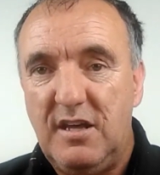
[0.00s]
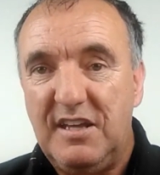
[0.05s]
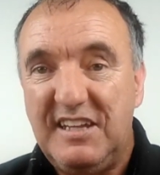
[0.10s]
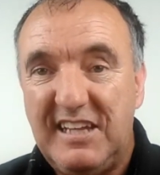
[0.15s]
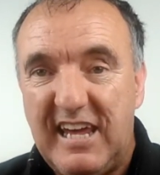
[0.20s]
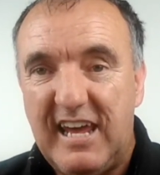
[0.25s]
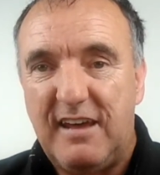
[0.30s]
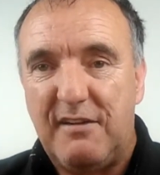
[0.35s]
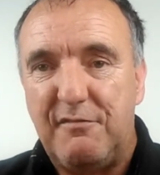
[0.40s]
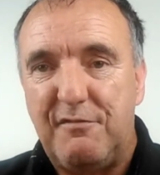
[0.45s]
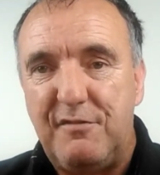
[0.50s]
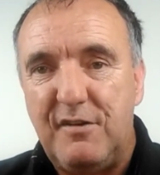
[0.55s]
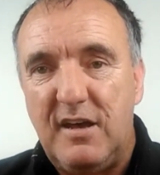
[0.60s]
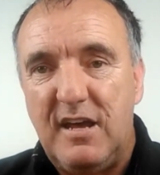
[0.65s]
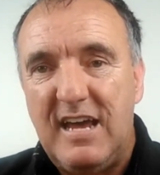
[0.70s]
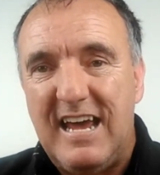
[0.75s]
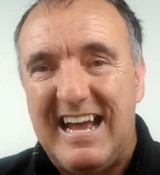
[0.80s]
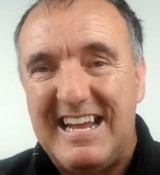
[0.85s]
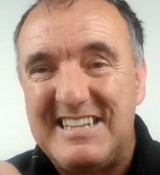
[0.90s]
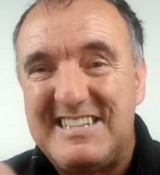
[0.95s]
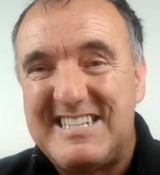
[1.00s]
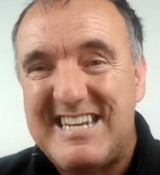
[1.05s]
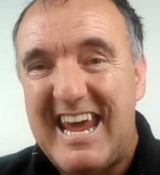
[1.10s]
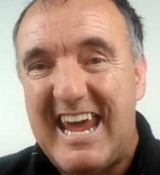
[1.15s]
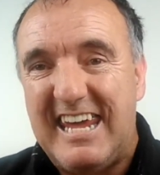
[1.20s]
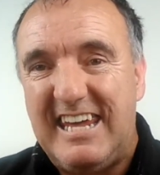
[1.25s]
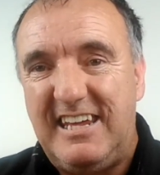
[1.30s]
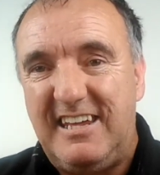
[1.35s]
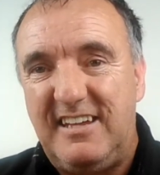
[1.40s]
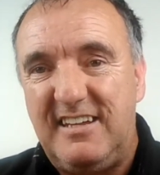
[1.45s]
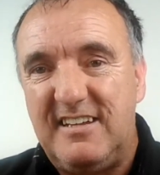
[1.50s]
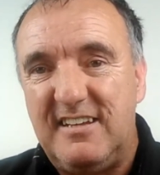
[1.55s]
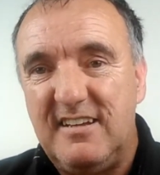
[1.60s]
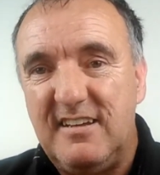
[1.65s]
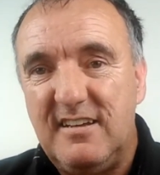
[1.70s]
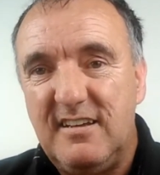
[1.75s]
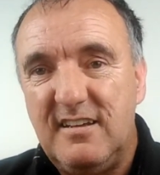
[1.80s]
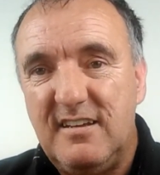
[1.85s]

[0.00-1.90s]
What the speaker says: give and take